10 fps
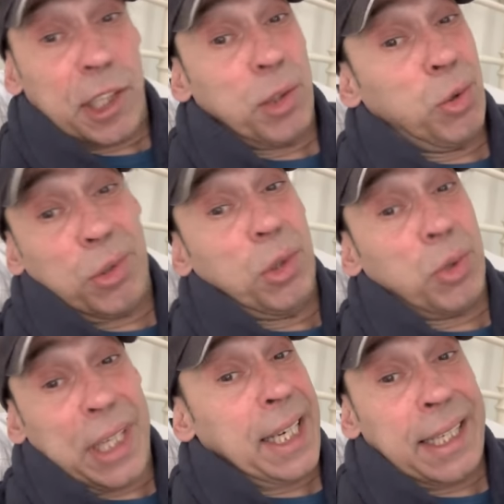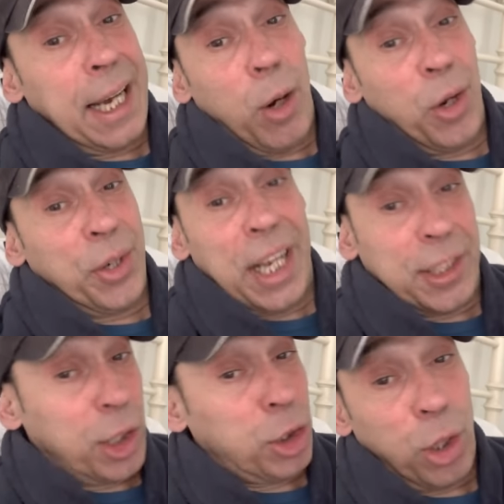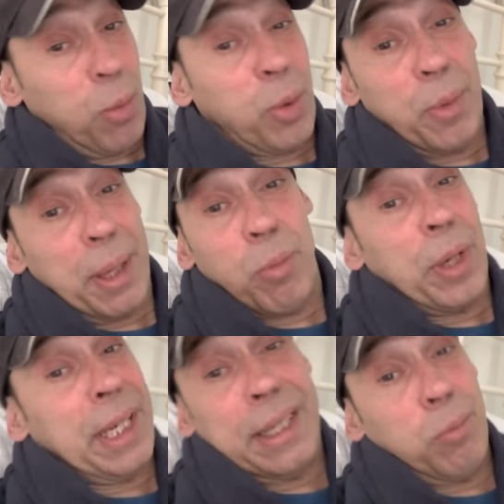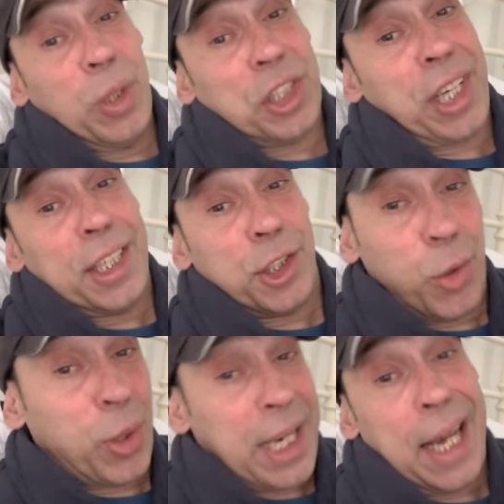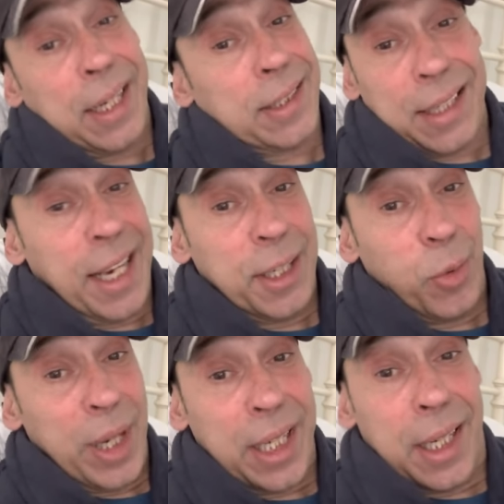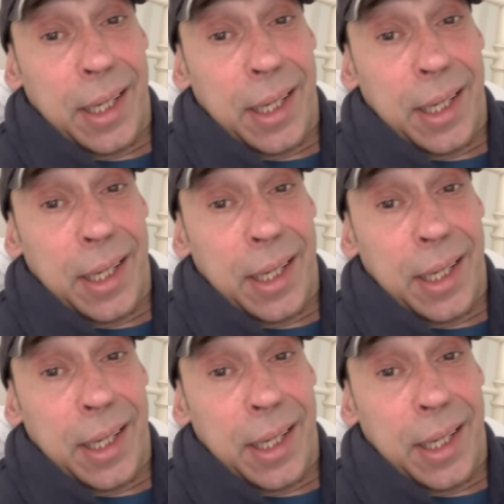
and you take that on as a job, in which case you're callous anyway,